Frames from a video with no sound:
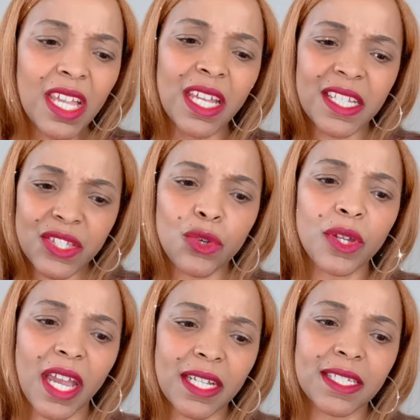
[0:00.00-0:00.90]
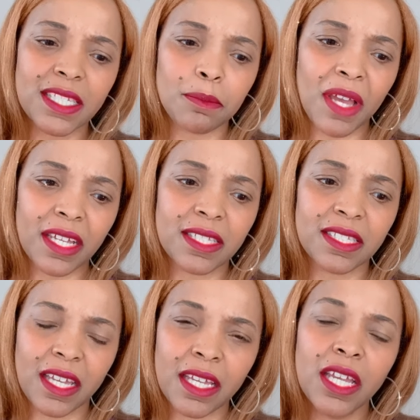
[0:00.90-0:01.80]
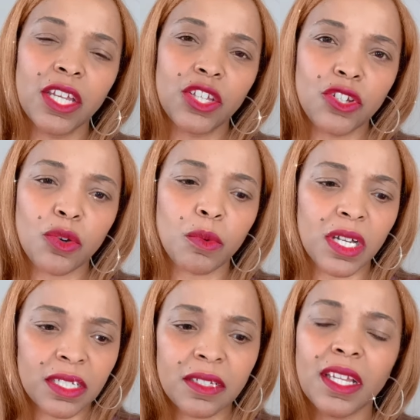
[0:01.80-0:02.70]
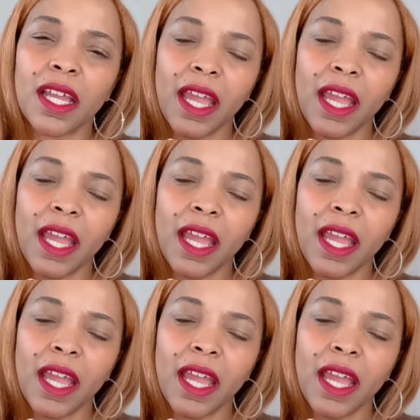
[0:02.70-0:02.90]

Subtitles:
And it's okay to sit back and say, you know what?